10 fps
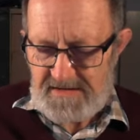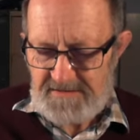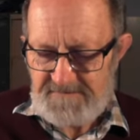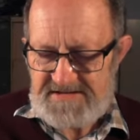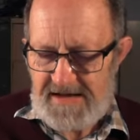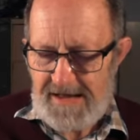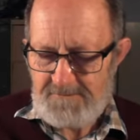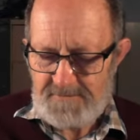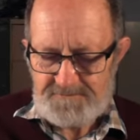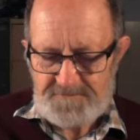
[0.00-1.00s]
For
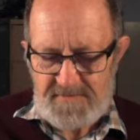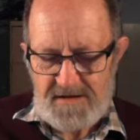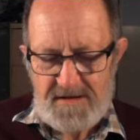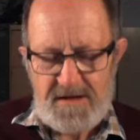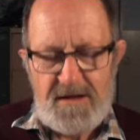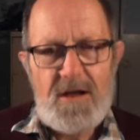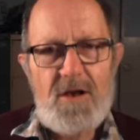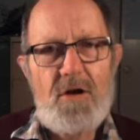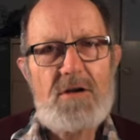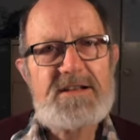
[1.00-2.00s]
some,
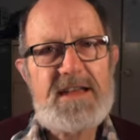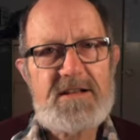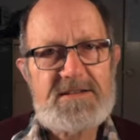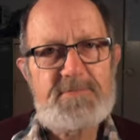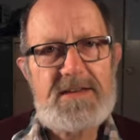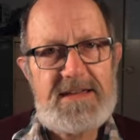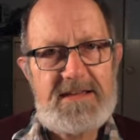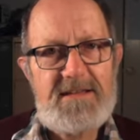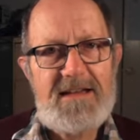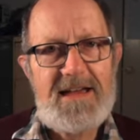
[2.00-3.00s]
lockdown has
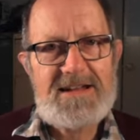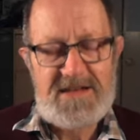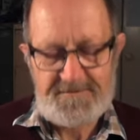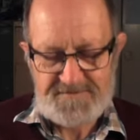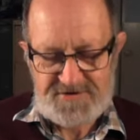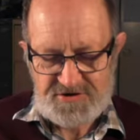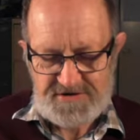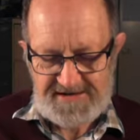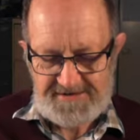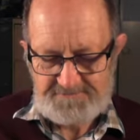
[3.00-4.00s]
been a tough
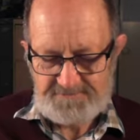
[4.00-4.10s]
journey.